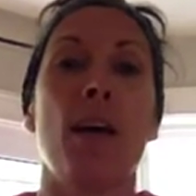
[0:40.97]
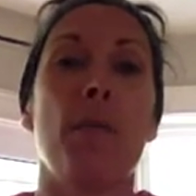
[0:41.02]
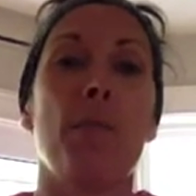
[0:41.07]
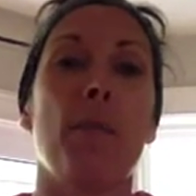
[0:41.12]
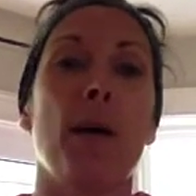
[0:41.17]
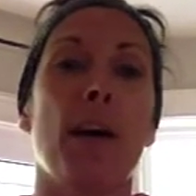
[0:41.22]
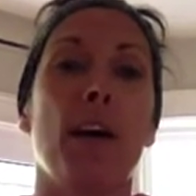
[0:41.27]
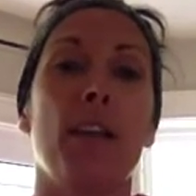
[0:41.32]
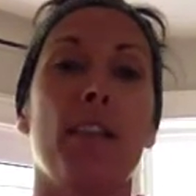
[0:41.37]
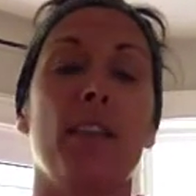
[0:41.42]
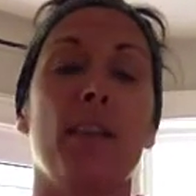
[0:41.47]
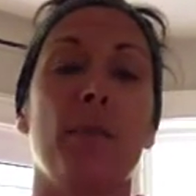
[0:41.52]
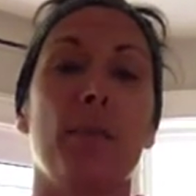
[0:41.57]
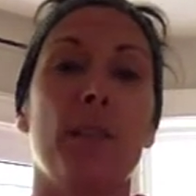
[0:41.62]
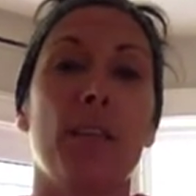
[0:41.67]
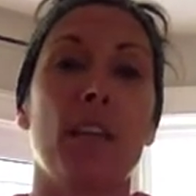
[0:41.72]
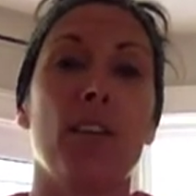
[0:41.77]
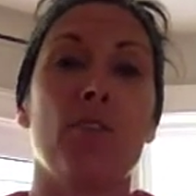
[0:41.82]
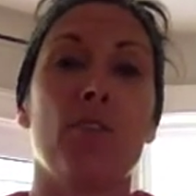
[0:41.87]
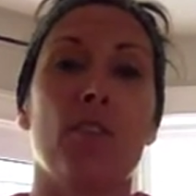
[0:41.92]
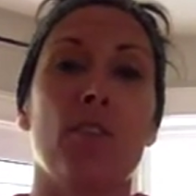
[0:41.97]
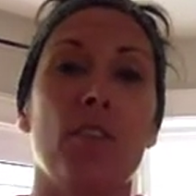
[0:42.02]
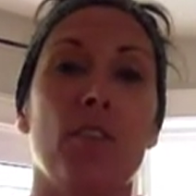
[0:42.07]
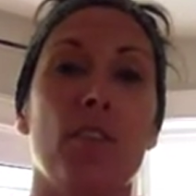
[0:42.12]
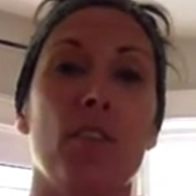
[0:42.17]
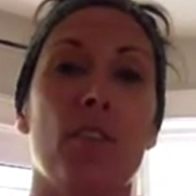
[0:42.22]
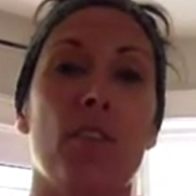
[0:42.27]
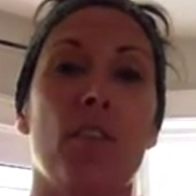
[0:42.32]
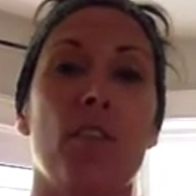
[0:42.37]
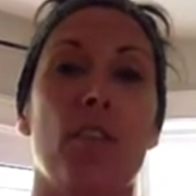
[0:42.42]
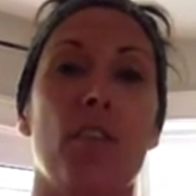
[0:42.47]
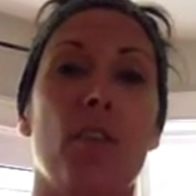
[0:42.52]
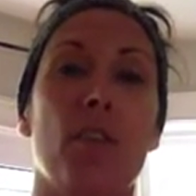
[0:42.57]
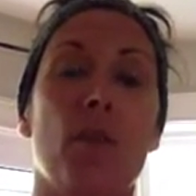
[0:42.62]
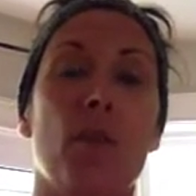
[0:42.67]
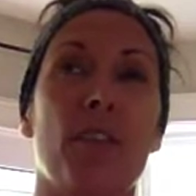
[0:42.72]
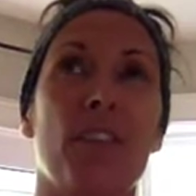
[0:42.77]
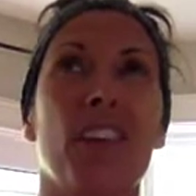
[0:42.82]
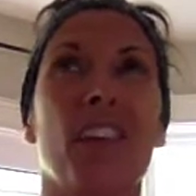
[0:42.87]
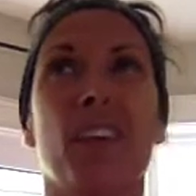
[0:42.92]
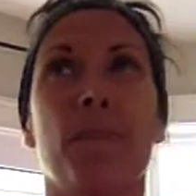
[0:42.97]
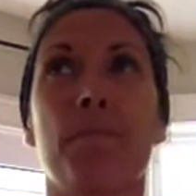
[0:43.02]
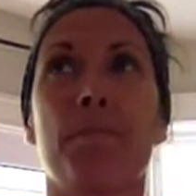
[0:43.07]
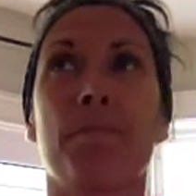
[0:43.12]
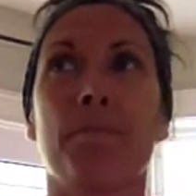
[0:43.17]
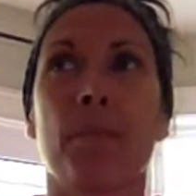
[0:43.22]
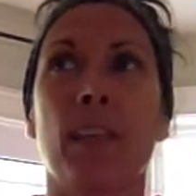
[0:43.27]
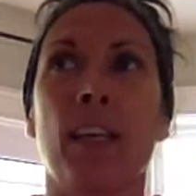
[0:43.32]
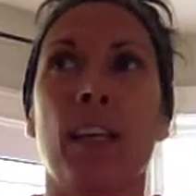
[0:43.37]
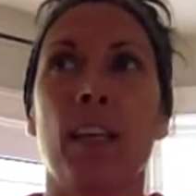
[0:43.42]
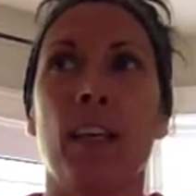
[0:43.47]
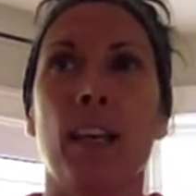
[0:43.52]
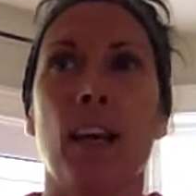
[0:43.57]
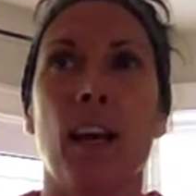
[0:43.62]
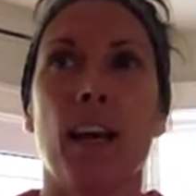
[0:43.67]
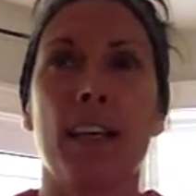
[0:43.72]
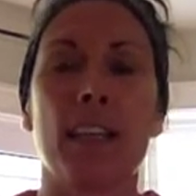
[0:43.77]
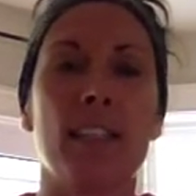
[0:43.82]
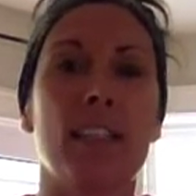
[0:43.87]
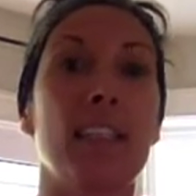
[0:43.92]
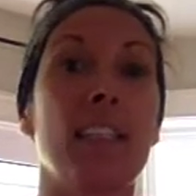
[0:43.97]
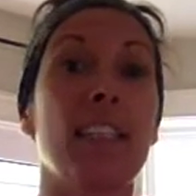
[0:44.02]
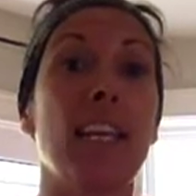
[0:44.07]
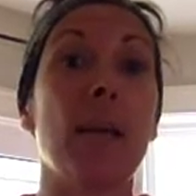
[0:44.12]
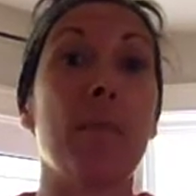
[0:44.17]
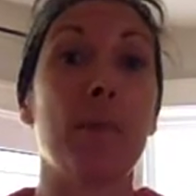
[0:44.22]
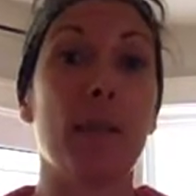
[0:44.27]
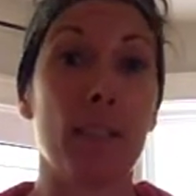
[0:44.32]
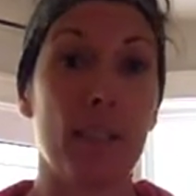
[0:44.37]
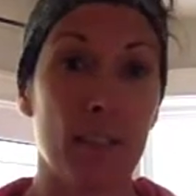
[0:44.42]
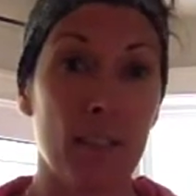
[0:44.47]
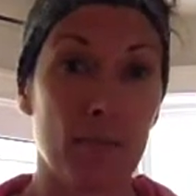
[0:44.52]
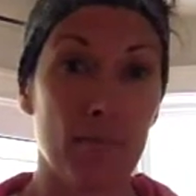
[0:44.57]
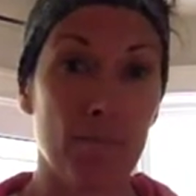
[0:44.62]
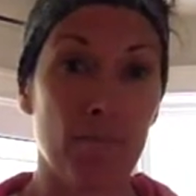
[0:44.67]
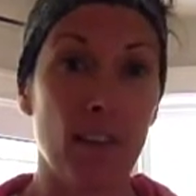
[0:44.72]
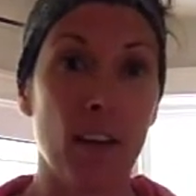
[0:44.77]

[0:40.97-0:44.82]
but the potential, or the statements.